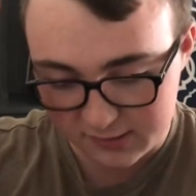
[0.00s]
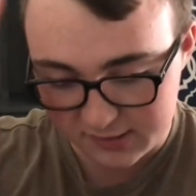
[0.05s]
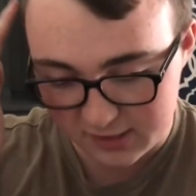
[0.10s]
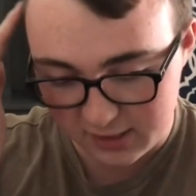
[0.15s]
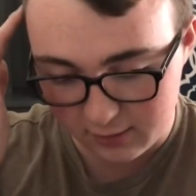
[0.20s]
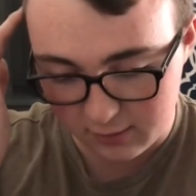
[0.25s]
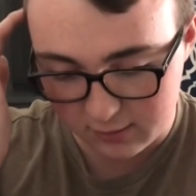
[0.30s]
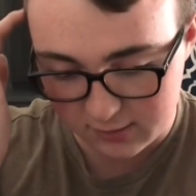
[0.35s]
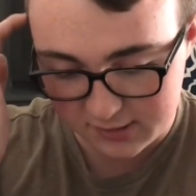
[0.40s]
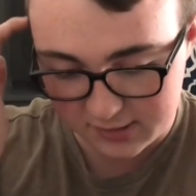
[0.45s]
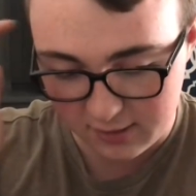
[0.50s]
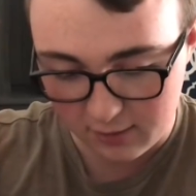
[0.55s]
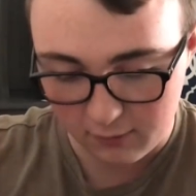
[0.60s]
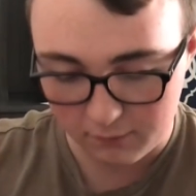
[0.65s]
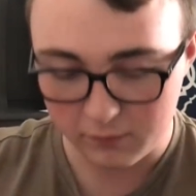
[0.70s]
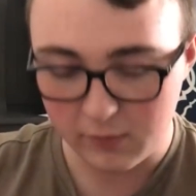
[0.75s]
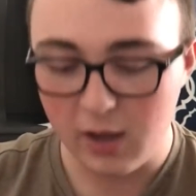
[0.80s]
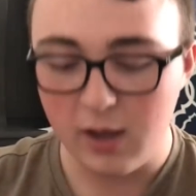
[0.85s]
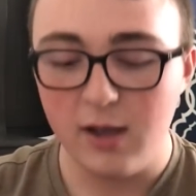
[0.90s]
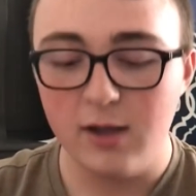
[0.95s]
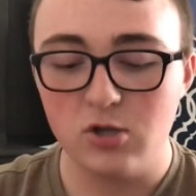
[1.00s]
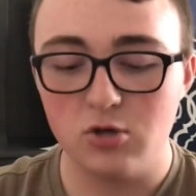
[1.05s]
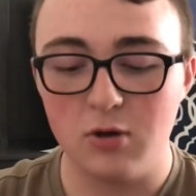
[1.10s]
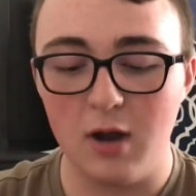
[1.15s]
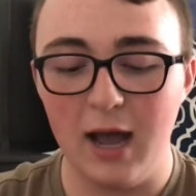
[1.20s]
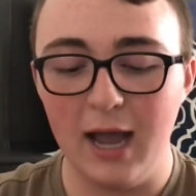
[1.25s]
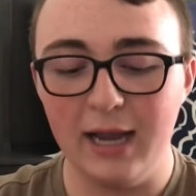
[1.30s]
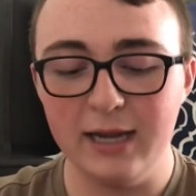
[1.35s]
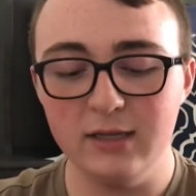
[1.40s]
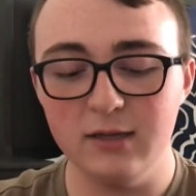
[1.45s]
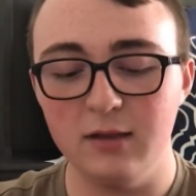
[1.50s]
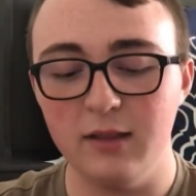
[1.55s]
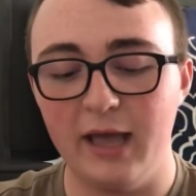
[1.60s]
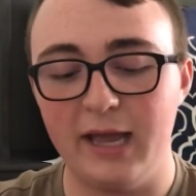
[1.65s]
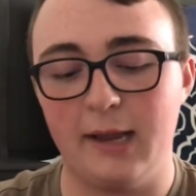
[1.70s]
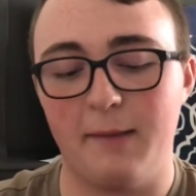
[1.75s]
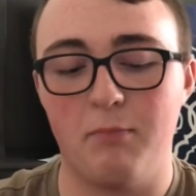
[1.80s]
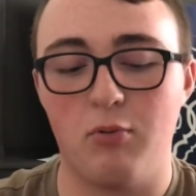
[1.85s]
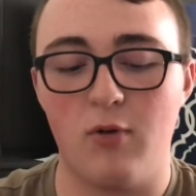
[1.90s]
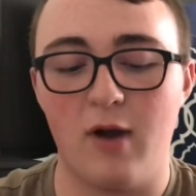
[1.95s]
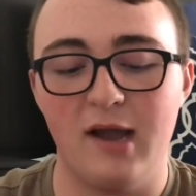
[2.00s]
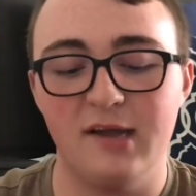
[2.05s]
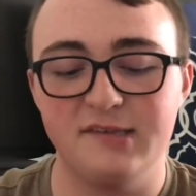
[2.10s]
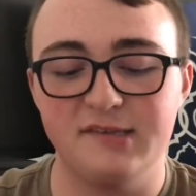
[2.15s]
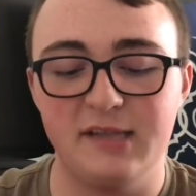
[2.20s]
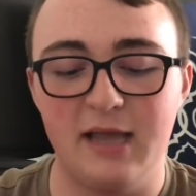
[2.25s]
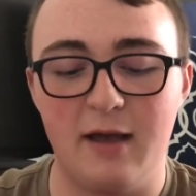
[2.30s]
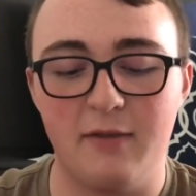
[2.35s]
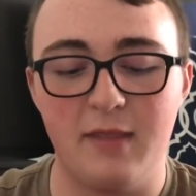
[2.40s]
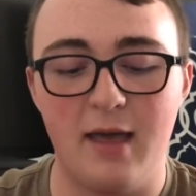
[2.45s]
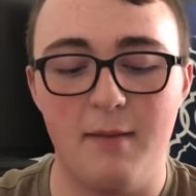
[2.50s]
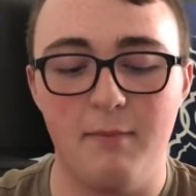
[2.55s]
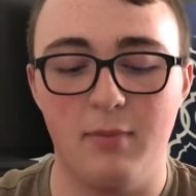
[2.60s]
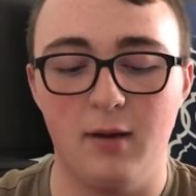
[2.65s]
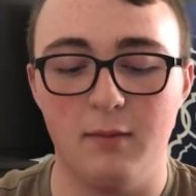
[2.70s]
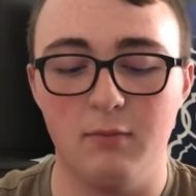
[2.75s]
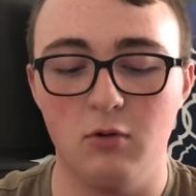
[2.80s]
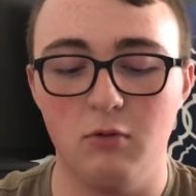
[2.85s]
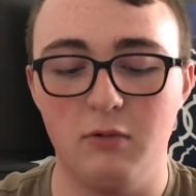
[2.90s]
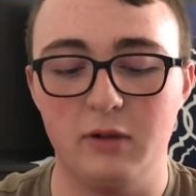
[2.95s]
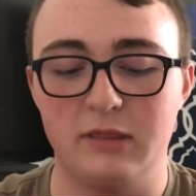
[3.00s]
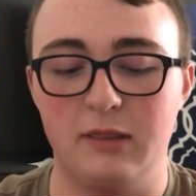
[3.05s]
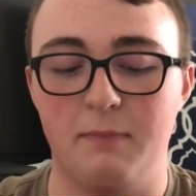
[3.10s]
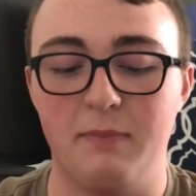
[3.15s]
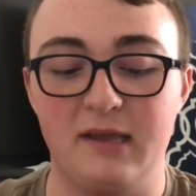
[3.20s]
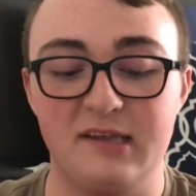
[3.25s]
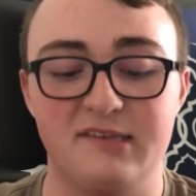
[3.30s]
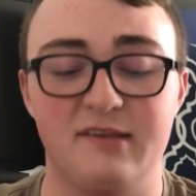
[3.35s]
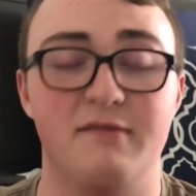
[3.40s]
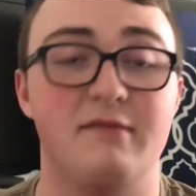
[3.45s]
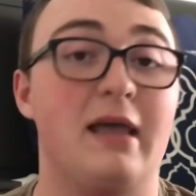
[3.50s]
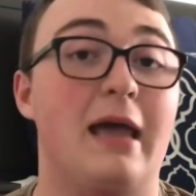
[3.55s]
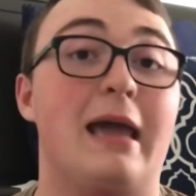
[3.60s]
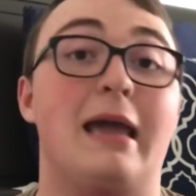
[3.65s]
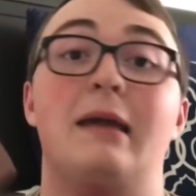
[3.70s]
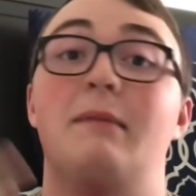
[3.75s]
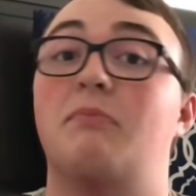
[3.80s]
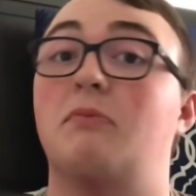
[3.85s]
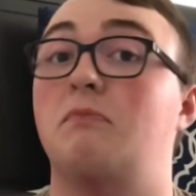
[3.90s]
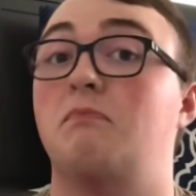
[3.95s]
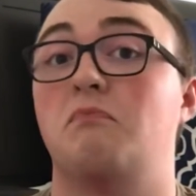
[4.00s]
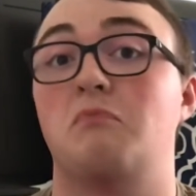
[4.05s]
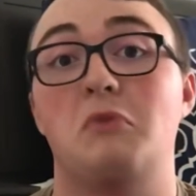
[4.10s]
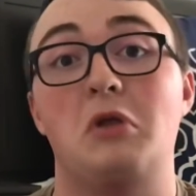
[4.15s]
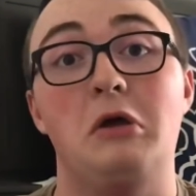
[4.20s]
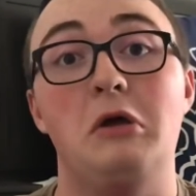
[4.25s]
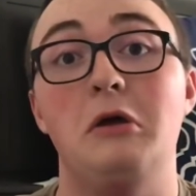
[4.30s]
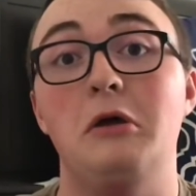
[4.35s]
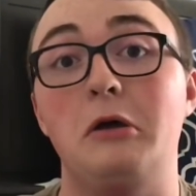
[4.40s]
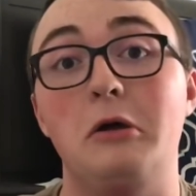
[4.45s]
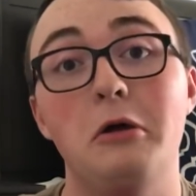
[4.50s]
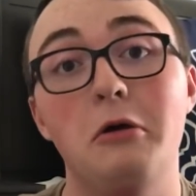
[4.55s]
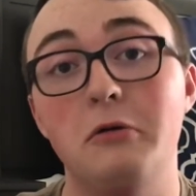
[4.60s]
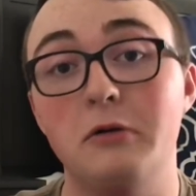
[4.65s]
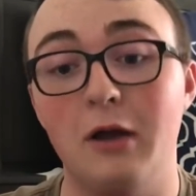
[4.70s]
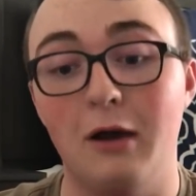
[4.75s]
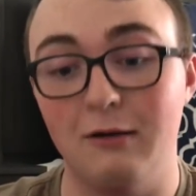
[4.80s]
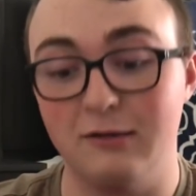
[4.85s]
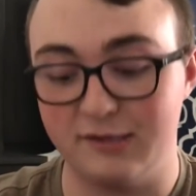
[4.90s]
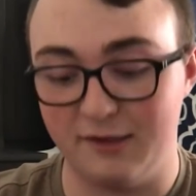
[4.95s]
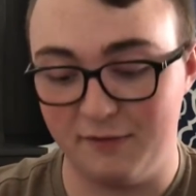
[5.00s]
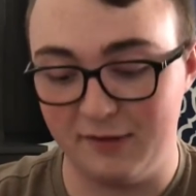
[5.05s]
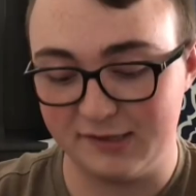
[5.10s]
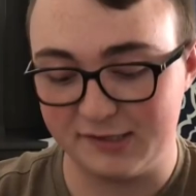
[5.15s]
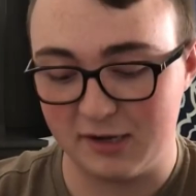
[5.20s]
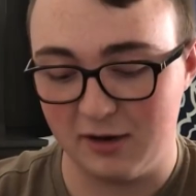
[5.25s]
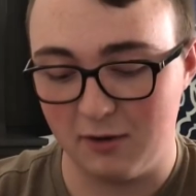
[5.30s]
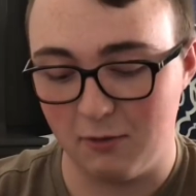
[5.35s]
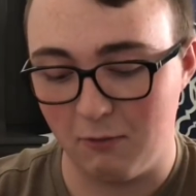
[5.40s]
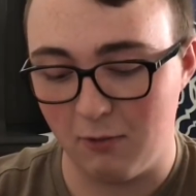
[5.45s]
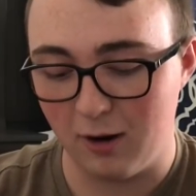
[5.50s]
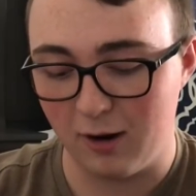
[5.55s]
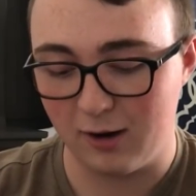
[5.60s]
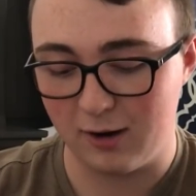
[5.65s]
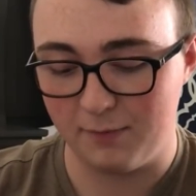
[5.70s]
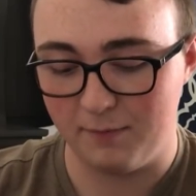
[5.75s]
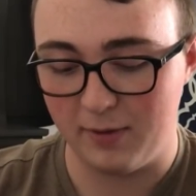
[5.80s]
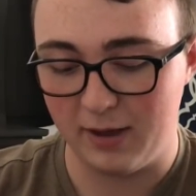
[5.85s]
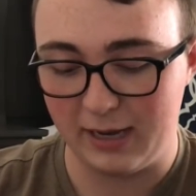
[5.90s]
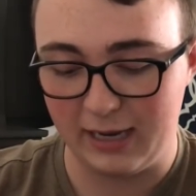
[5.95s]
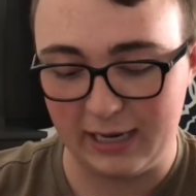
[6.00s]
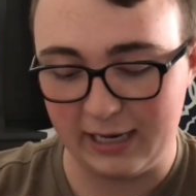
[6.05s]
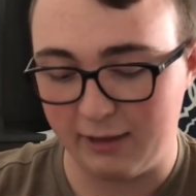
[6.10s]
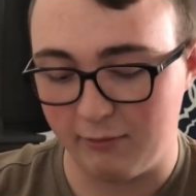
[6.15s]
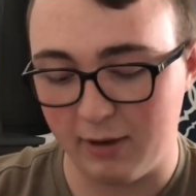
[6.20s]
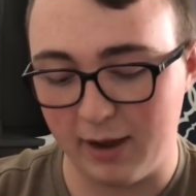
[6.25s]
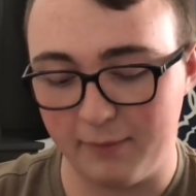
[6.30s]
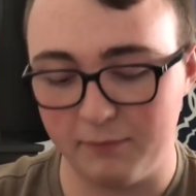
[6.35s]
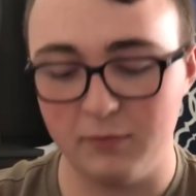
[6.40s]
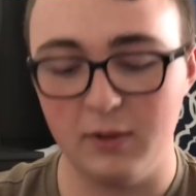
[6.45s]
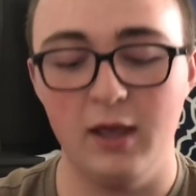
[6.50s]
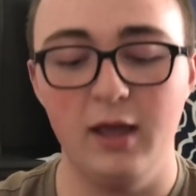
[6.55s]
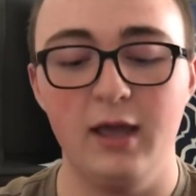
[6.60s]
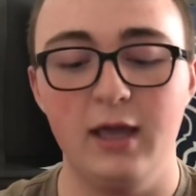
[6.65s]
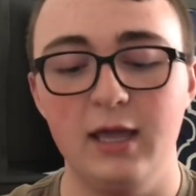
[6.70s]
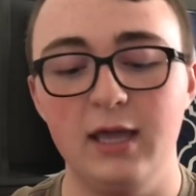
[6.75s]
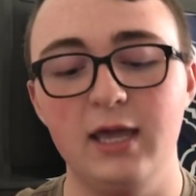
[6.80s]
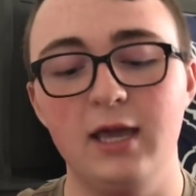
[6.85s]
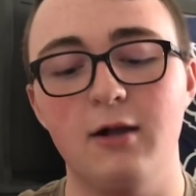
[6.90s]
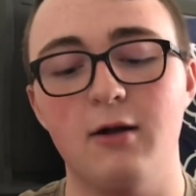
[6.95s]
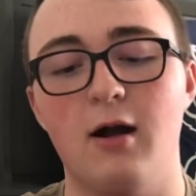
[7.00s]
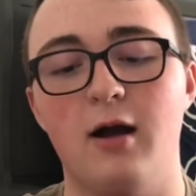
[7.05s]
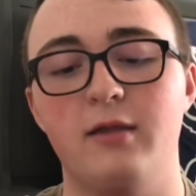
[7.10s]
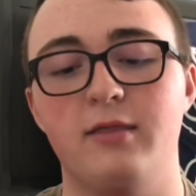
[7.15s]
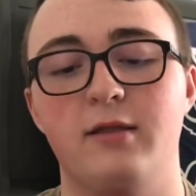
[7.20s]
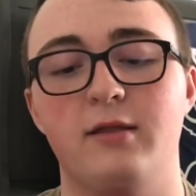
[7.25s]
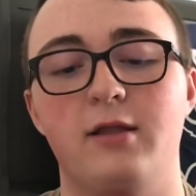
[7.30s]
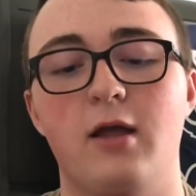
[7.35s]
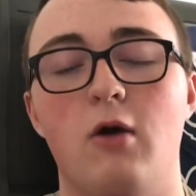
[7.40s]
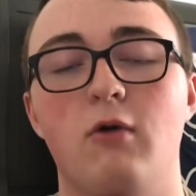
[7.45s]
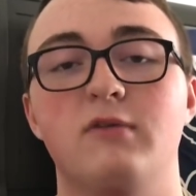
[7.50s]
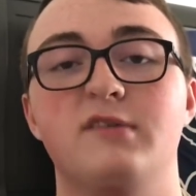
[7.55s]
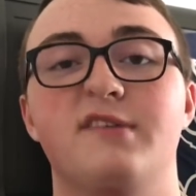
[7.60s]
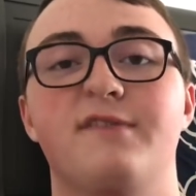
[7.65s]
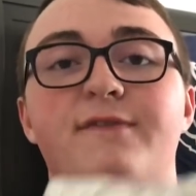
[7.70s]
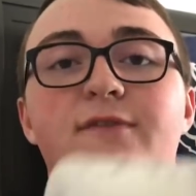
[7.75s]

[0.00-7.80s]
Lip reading: still. So trying to like press down that bubble with a piece of tape. Who knows if it's going to work, but anyway. Here are the notes